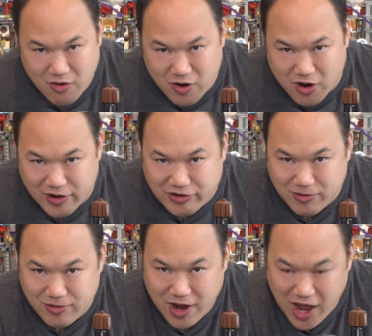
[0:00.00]
we're going
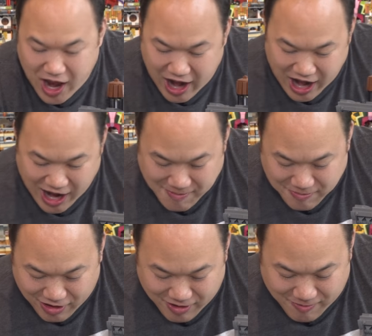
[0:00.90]
to
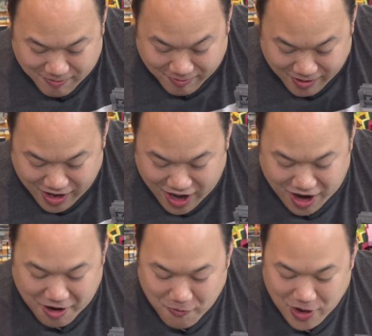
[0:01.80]
name them.
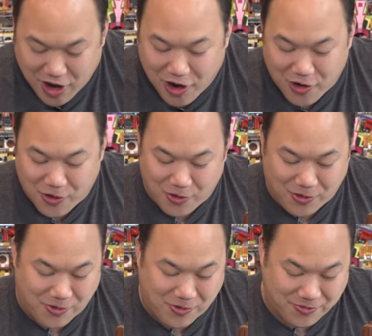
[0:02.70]
Here we
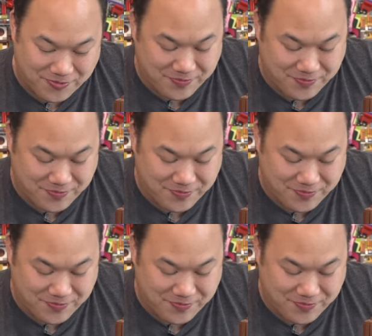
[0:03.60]
go.